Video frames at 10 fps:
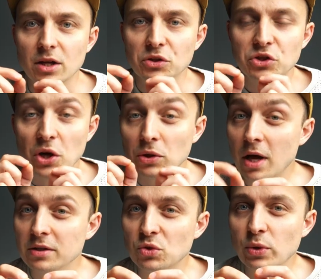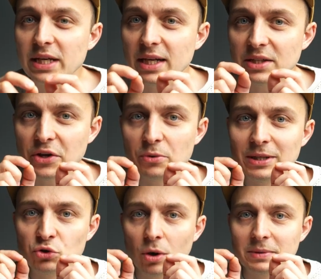So last week, Adobe
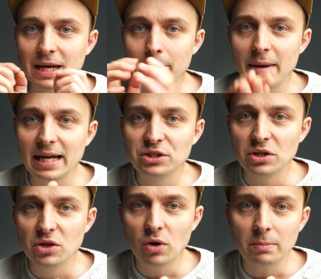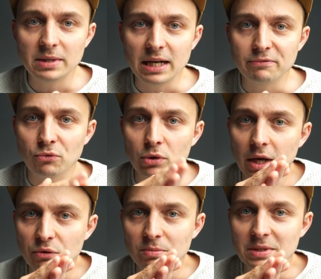dropped a major new update for
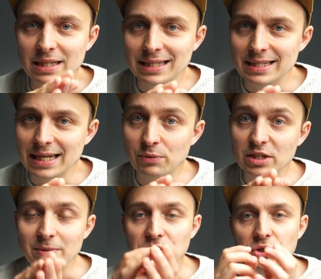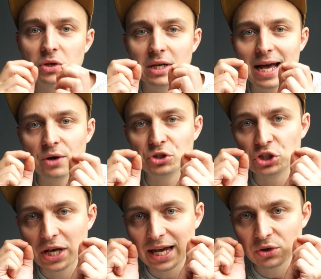Lightroom CC, which means you can now
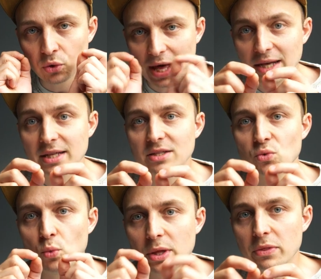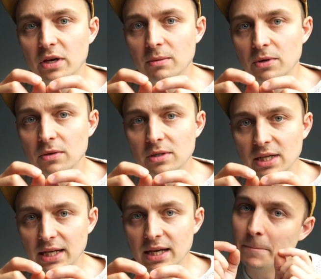share your edits with the
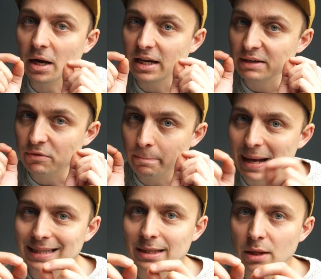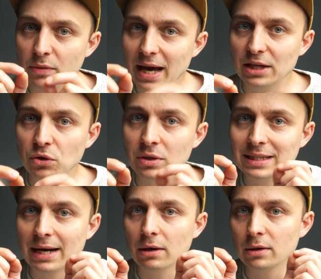community. But even better than that, you can
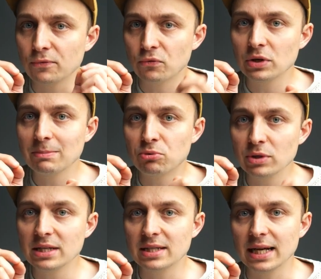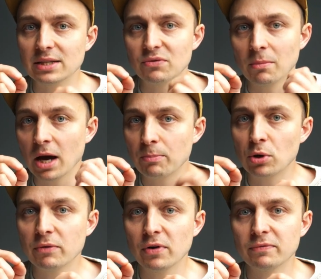download free presets from
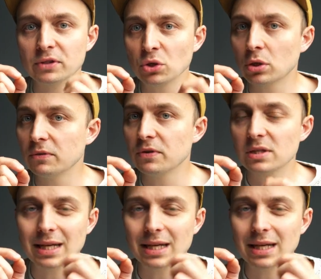high-profile photographers